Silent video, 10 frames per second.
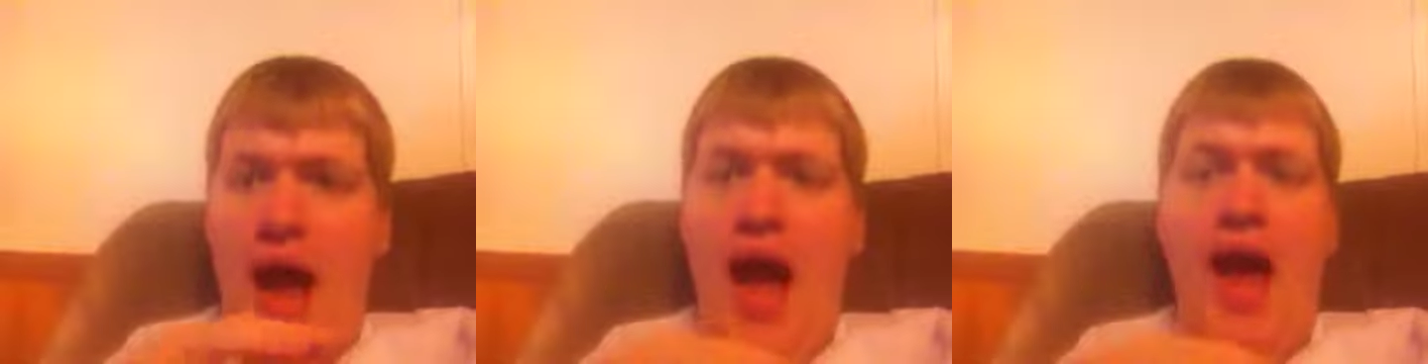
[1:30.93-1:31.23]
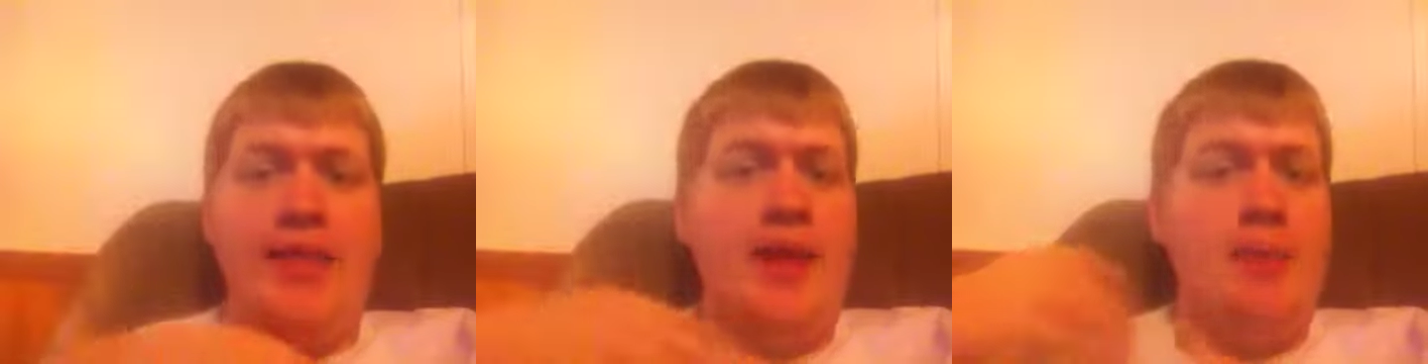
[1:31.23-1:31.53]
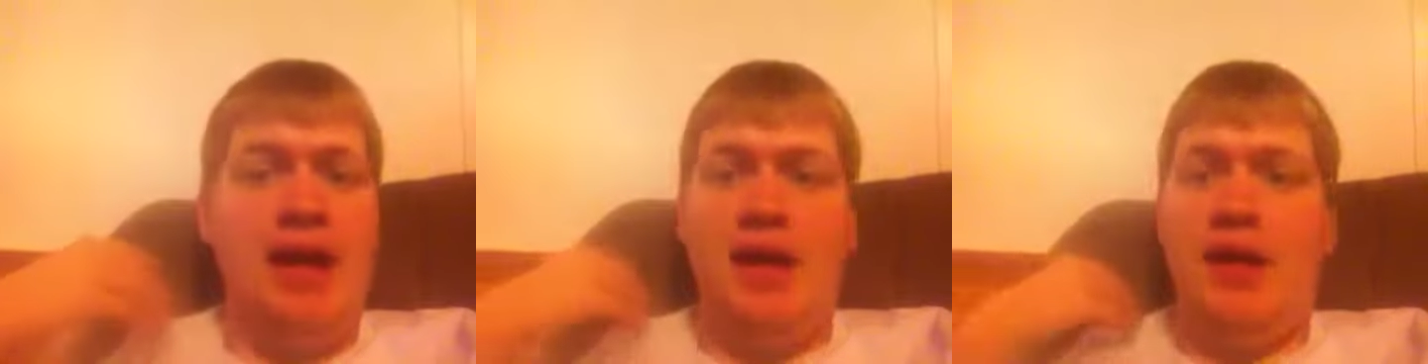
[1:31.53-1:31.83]
and they
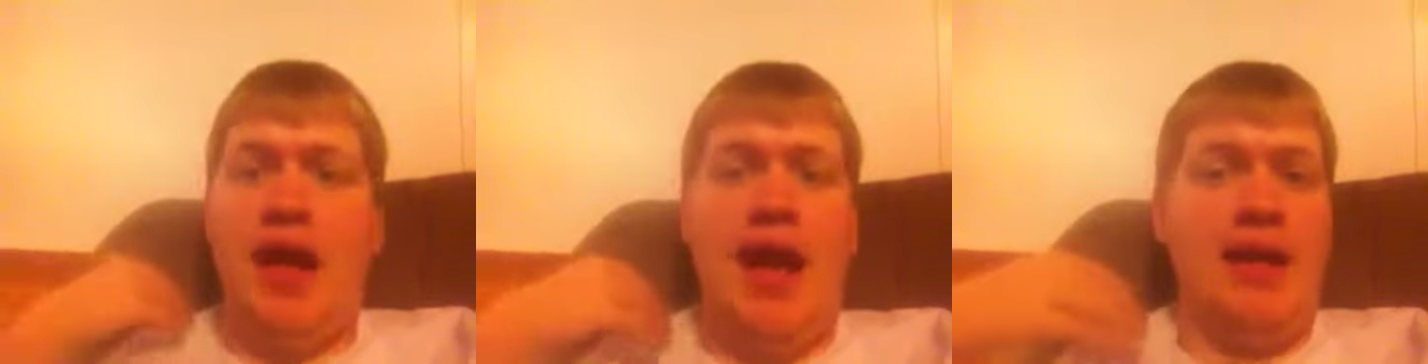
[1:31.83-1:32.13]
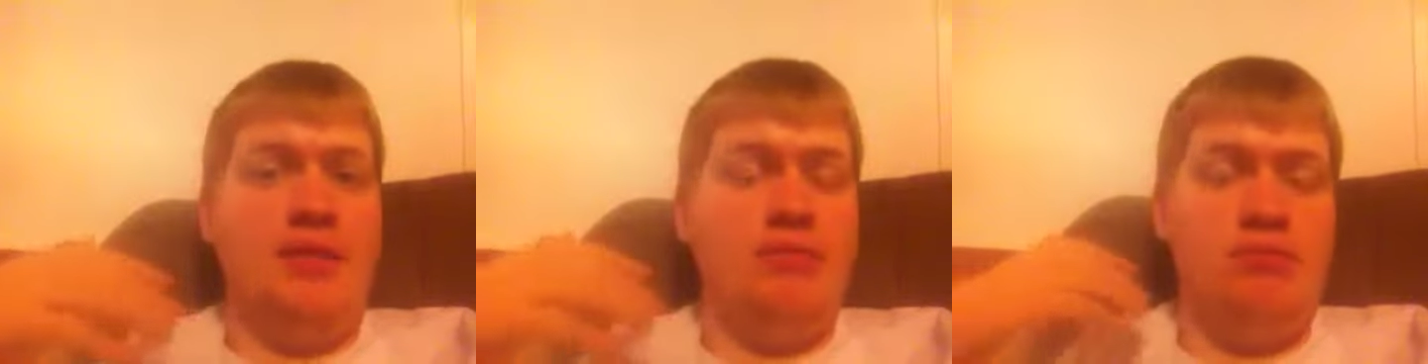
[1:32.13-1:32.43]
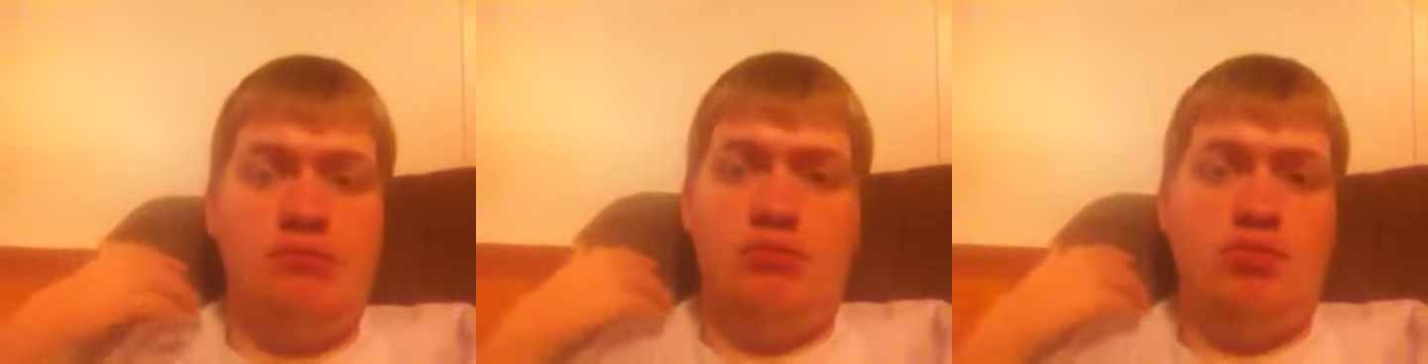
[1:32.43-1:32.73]
made a
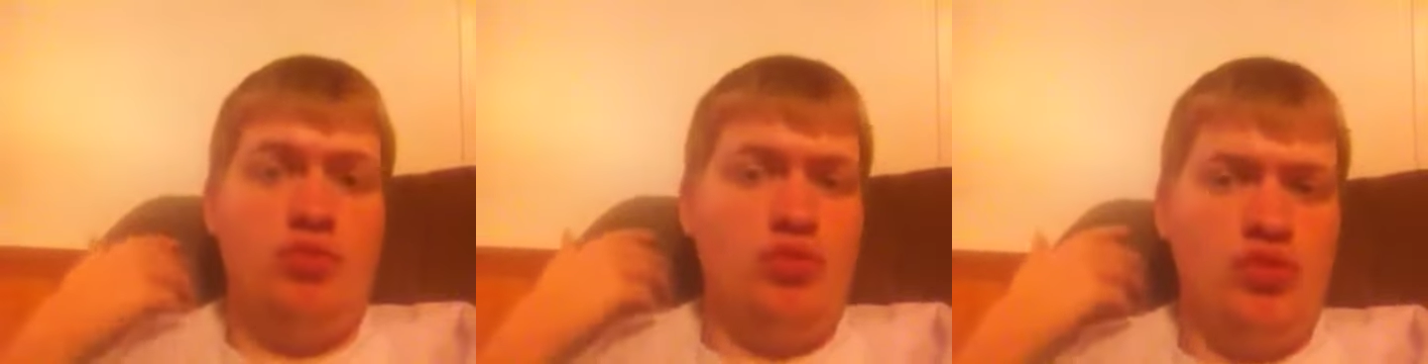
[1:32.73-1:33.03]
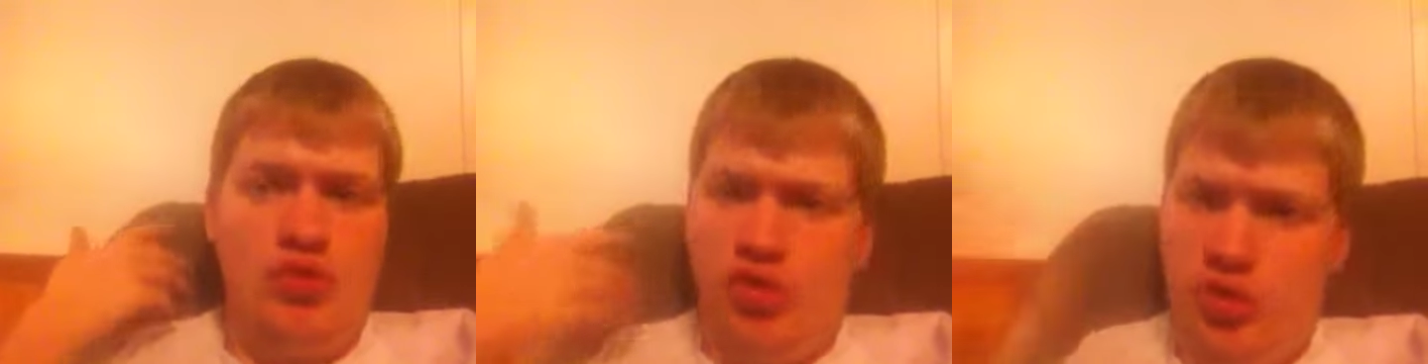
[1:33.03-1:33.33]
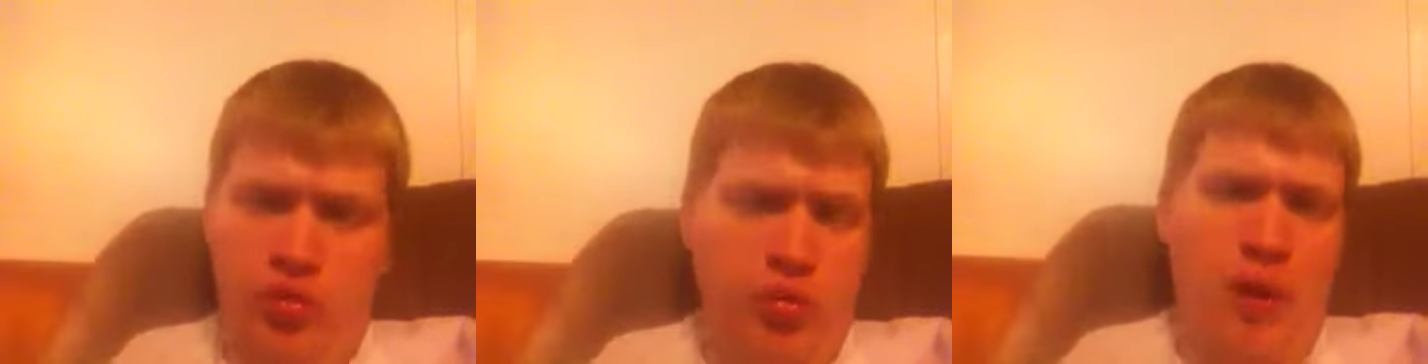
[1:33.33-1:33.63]

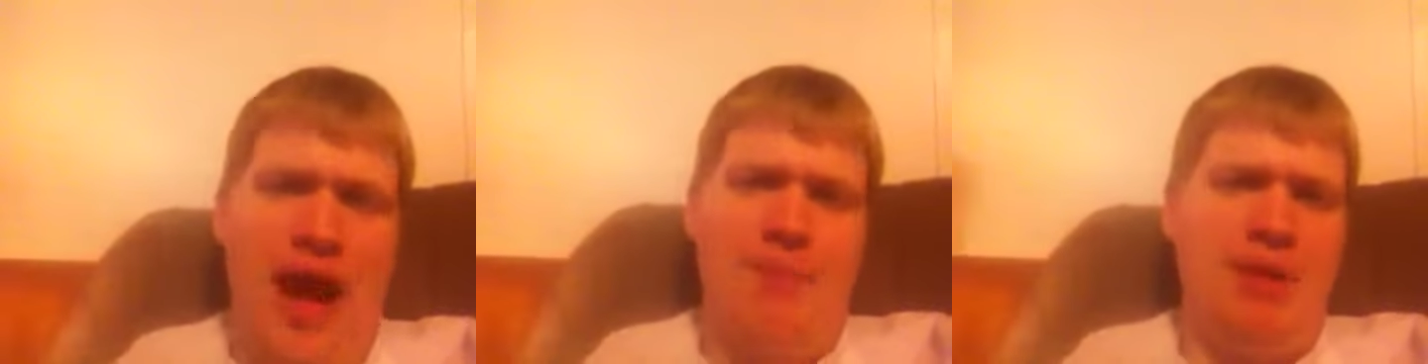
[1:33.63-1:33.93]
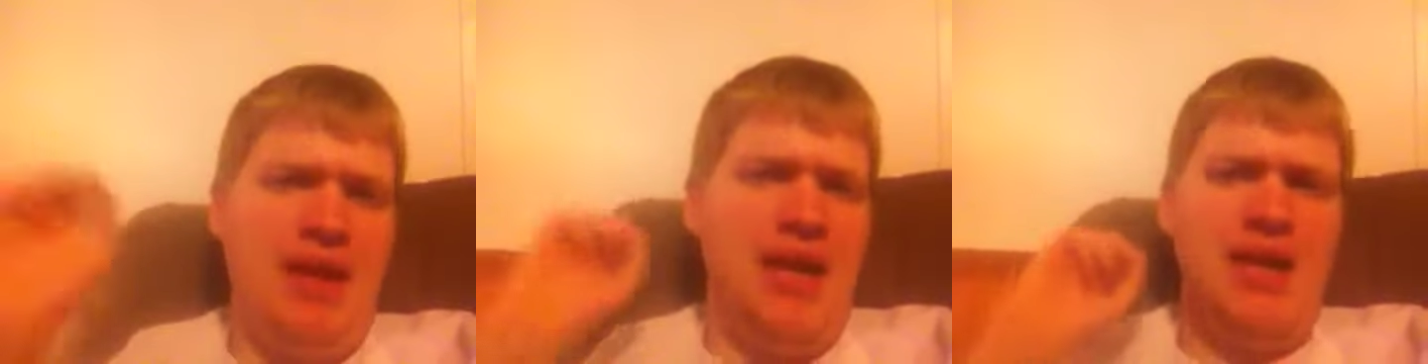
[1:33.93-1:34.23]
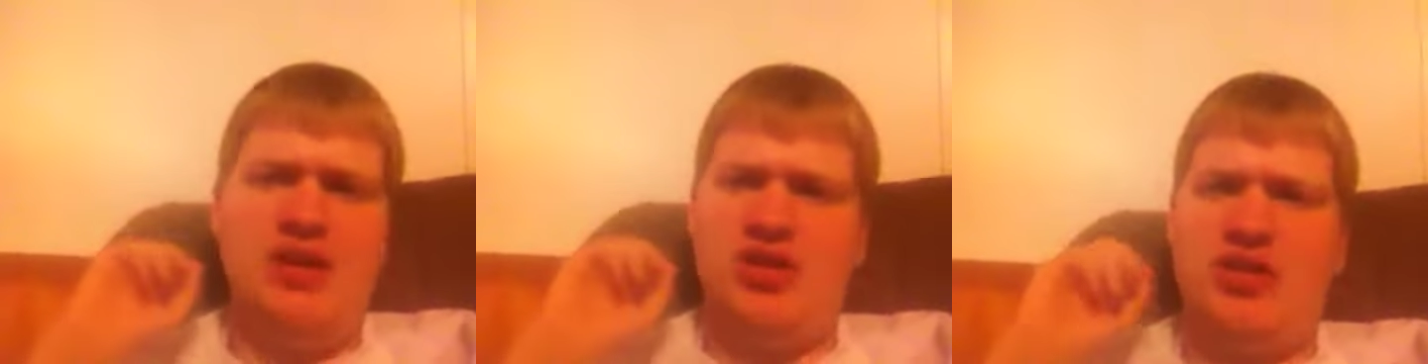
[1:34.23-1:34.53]

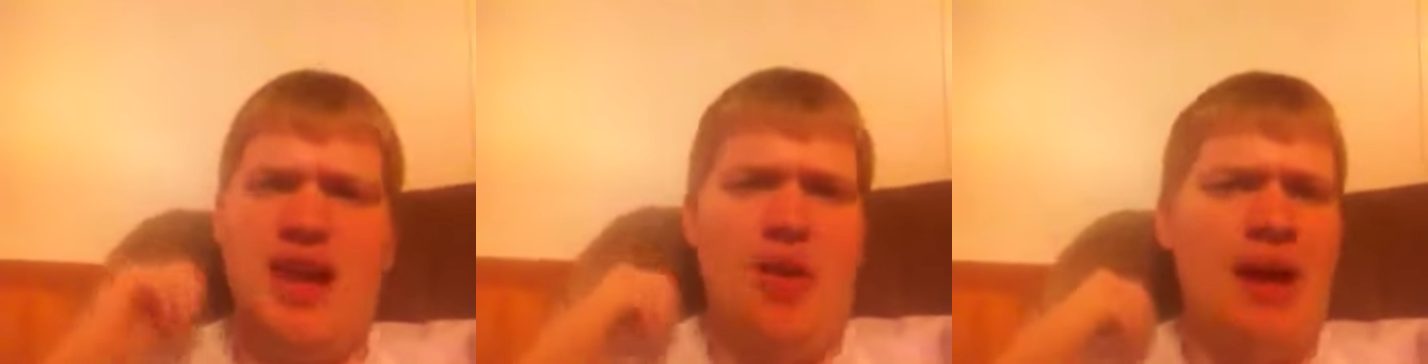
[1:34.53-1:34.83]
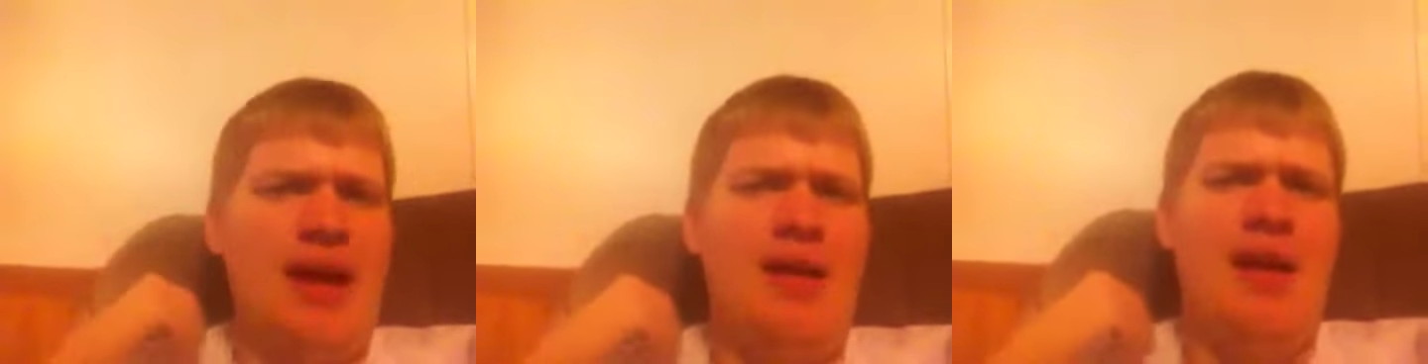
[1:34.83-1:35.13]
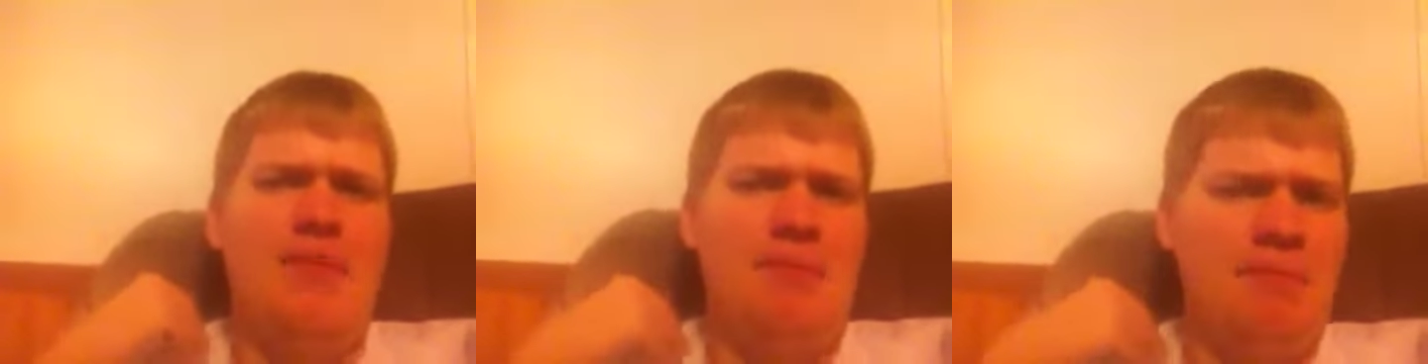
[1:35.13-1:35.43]
crappy, just downright
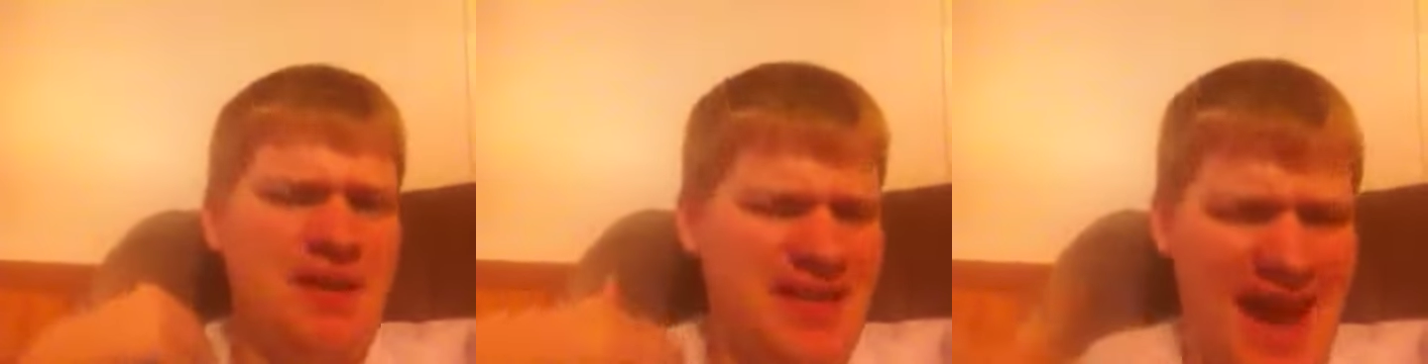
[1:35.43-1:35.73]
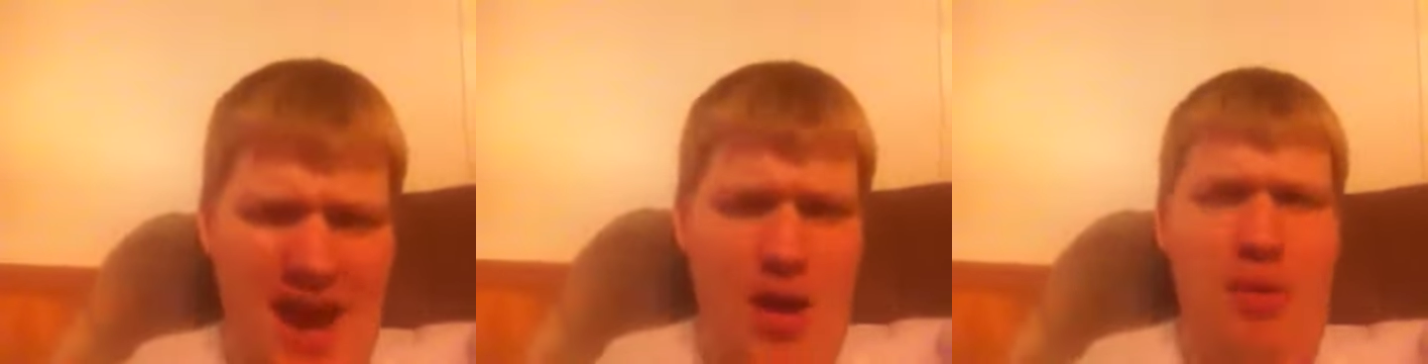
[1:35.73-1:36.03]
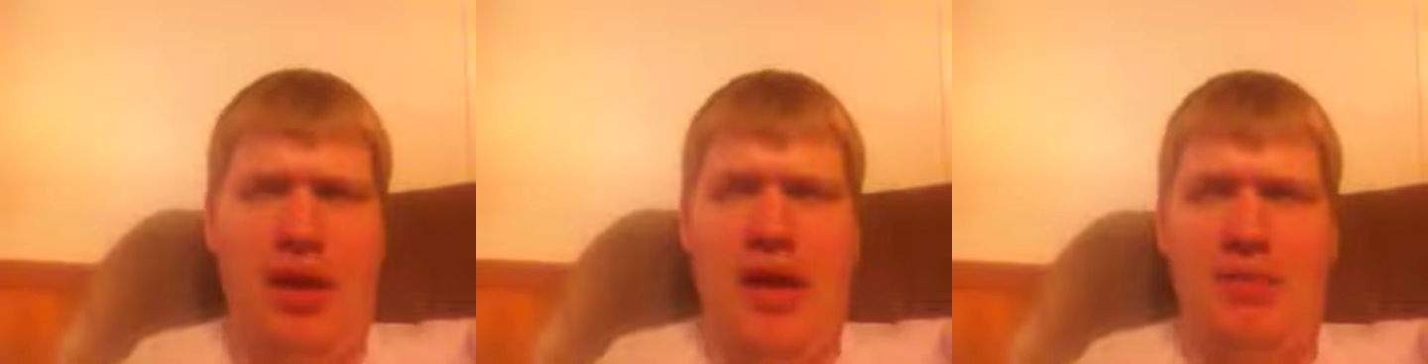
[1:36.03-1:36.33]

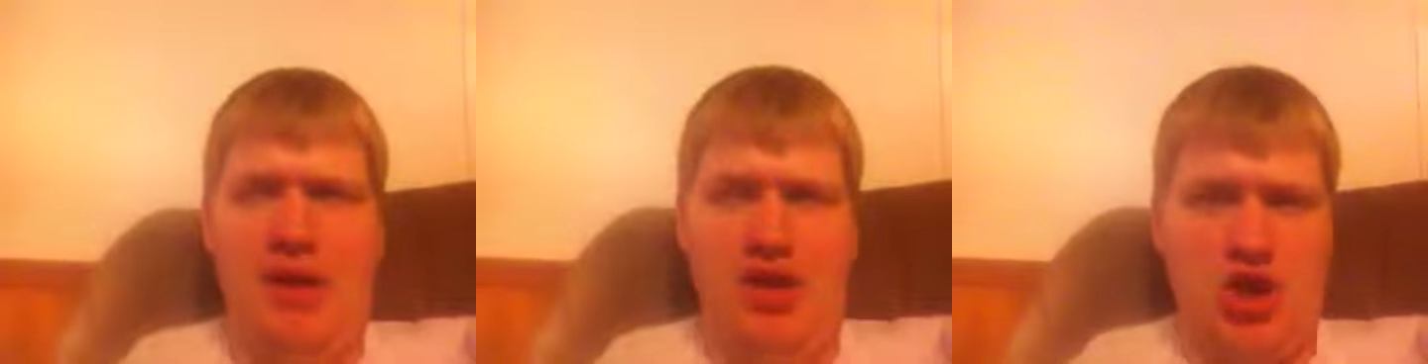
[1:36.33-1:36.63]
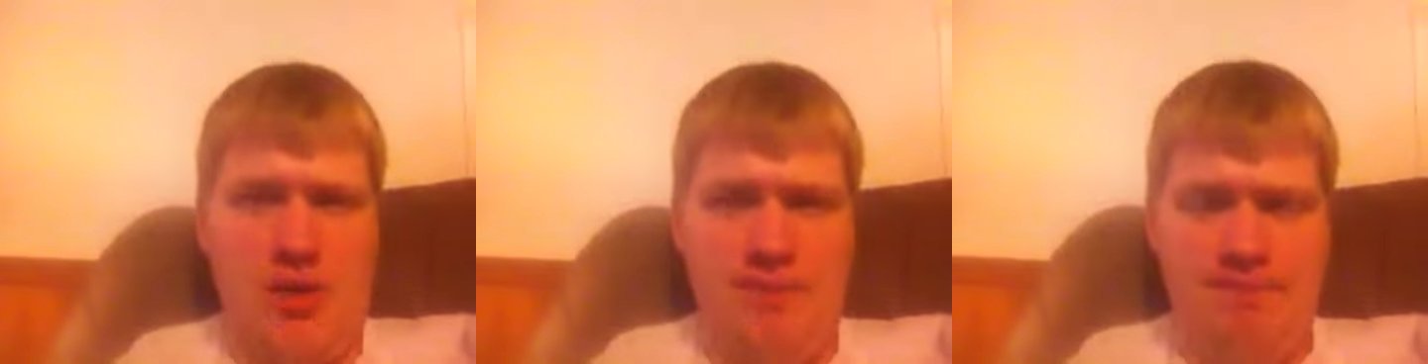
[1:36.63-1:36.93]
terrible adaptation.